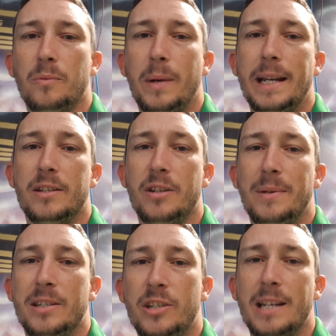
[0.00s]
week 2
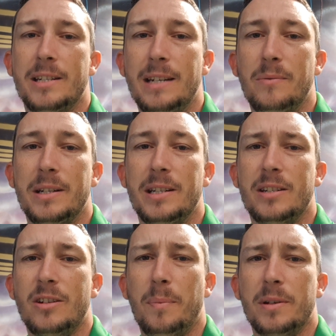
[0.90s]
is suggesting, which is
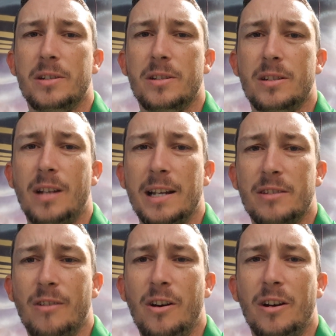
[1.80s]
stop a slice
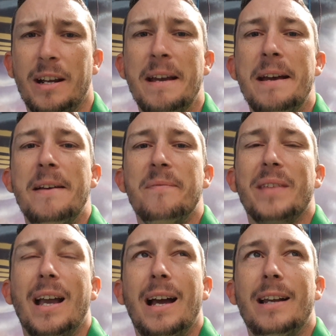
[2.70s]
or a hook.
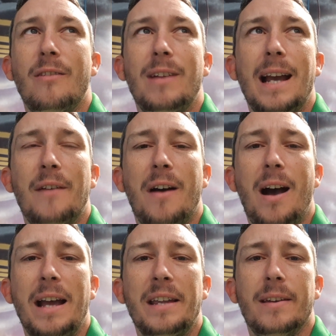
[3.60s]
I don't really have
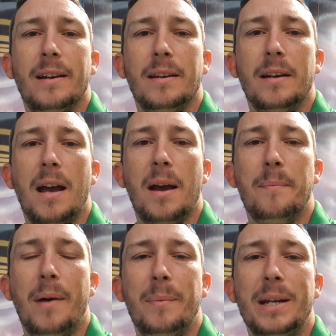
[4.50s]
either, but
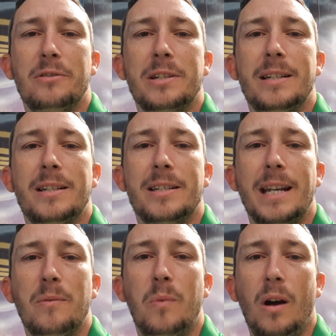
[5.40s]
I'll be interested to
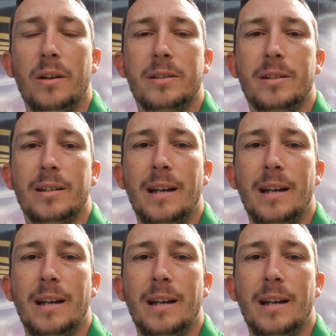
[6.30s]
see what